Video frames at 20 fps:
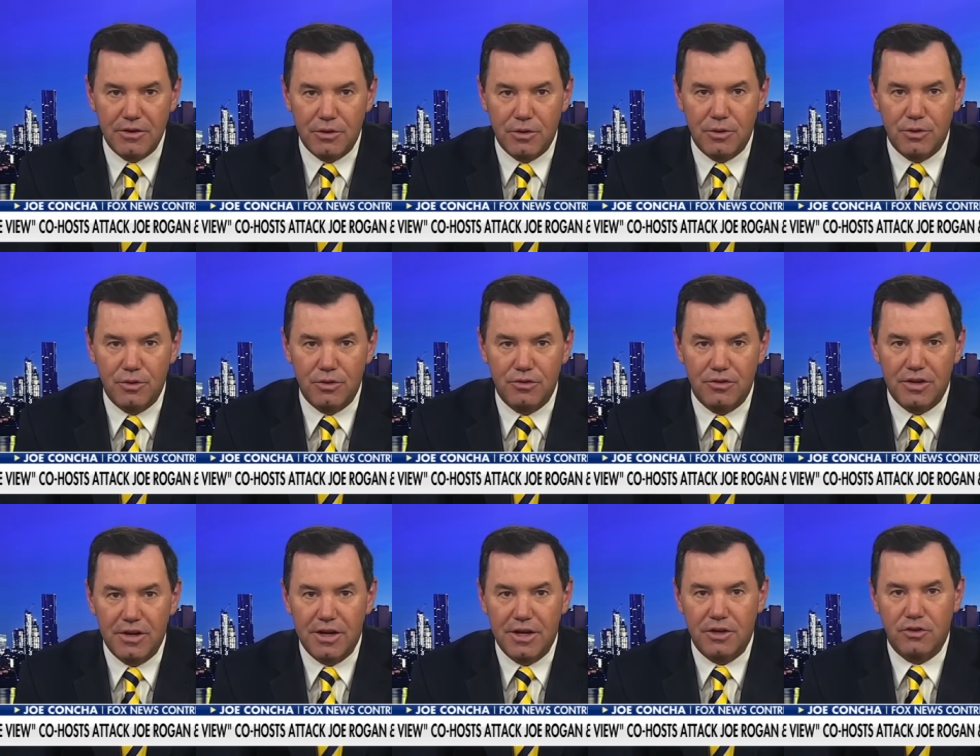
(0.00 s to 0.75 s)
News
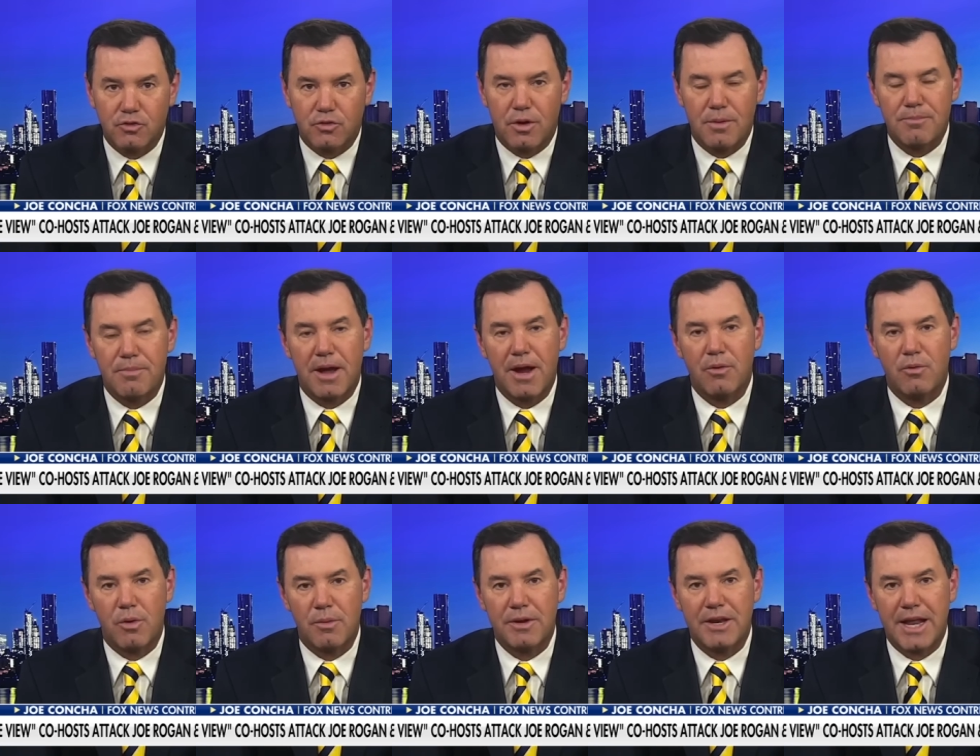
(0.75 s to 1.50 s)
is run by a
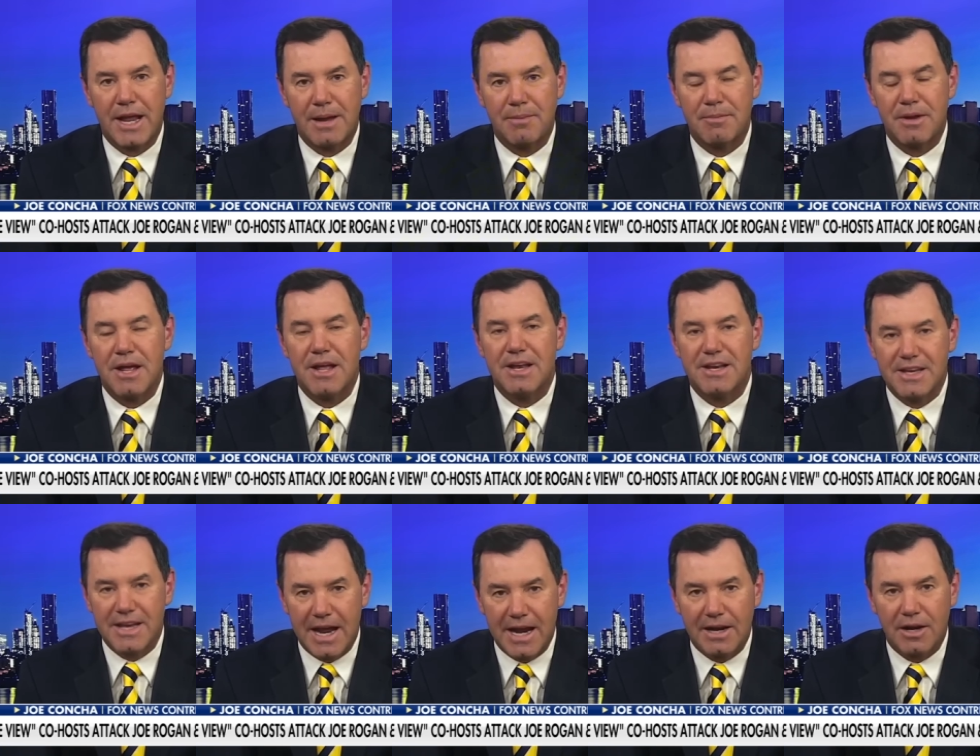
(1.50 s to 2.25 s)
woman named
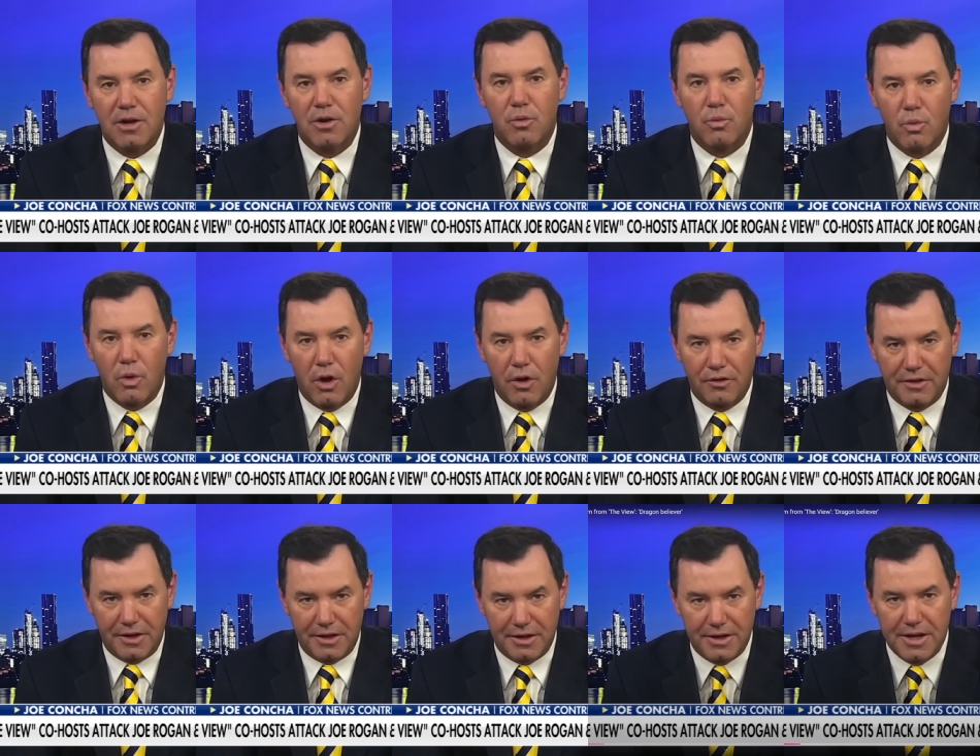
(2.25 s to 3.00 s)
Dana
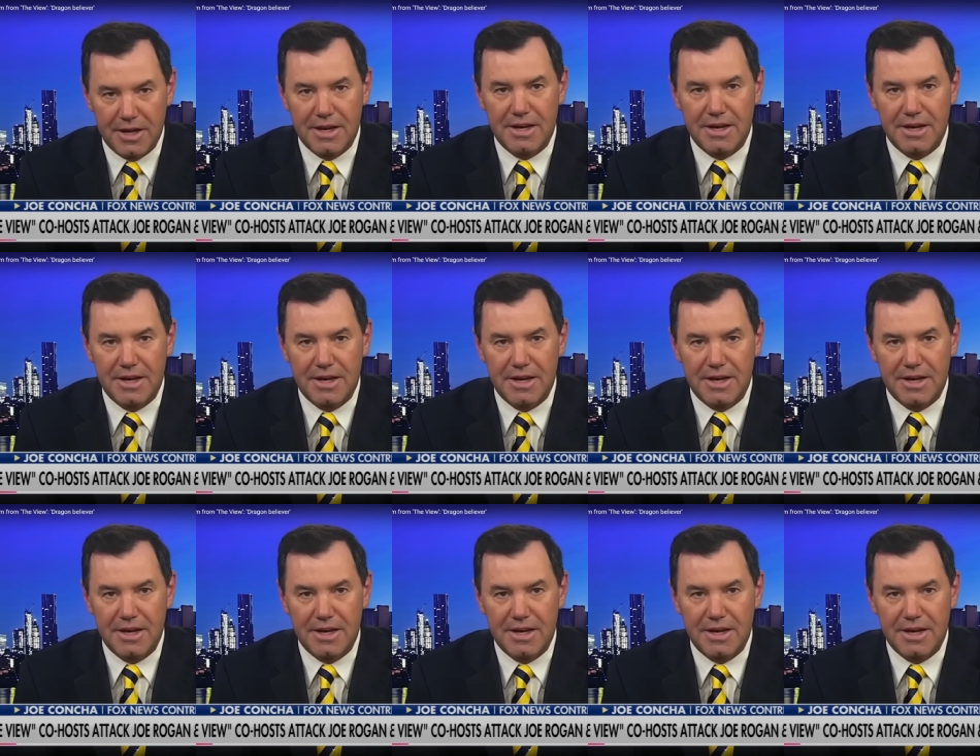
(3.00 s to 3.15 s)
Walden.